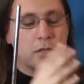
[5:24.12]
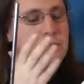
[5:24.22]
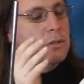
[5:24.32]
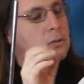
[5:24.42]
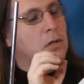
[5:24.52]

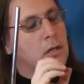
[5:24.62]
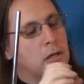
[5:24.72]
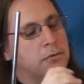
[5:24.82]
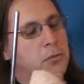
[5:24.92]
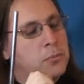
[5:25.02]
So
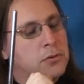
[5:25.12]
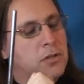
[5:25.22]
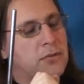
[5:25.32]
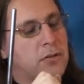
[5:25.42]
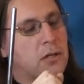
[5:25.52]
if you put
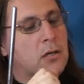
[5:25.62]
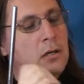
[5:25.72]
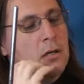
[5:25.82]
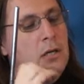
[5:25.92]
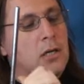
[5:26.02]
it
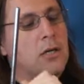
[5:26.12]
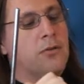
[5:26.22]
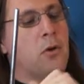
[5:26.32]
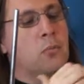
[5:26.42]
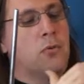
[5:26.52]
thicker,
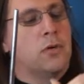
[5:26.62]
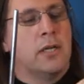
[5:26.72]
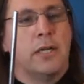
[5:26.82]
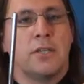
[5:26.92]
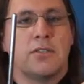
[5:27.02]
more
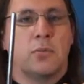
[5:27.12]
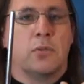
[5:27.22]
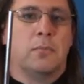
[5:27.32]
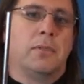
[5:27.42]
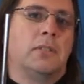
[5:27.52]
layers
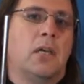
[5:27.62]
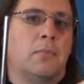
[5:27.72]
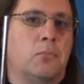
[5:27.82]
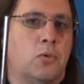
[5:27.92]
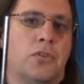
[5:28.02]
will build
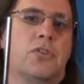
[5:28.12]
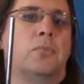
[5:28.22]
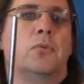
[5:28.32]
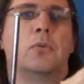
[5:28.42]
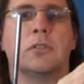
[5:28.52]
up more
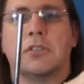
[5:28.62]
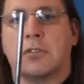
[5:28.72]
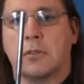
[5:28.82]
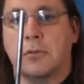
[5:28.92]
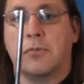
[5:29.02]
support,
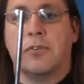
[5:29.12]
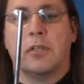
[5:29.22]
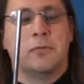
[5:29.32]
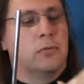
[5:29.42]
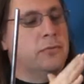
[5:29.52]
so
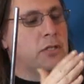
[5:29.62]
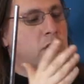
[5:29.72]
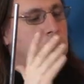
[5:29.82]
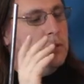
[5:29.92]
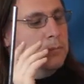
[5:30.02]
therefore
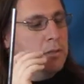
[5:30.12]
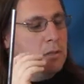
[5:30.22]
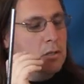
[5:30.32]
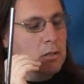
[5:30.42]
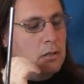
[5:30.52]
finish will
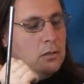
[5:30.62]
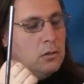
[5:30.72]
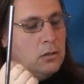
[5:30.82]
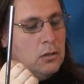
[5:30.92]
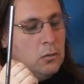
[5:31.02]
be
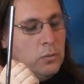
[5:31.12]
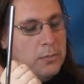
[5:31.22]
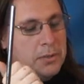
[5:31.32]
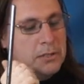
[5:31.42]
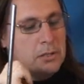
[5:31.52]

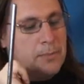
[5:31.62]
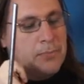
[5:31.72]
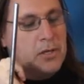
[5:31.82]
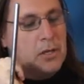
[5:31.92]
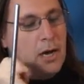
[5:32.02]
way better.
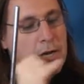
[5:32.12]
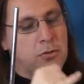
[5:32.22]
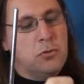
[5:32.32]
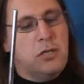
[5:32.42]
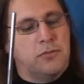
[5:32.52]

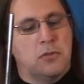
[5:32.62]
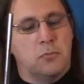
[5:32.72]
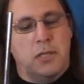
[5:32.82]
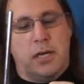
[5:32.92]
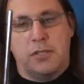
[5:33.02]
I do have
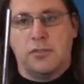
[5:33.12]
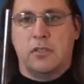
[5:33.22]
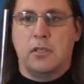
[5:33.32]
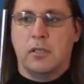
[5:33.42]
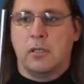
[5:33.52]
some lines
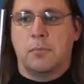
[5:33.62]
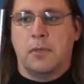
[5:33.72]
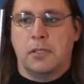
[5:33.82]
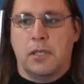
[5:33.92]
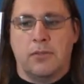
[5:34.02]
here,
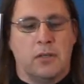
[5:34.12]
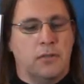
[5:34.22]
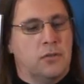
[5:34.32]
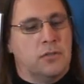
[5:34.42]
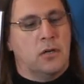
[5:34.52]
but I
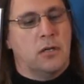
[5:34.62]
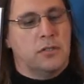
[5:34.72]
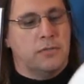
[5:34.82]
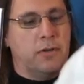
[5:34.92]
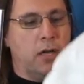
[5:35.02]
think those are
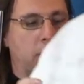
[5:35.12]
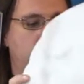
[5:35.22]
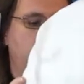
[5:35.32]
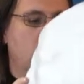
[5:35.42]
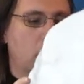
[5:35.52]

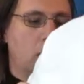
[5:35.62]
artifacts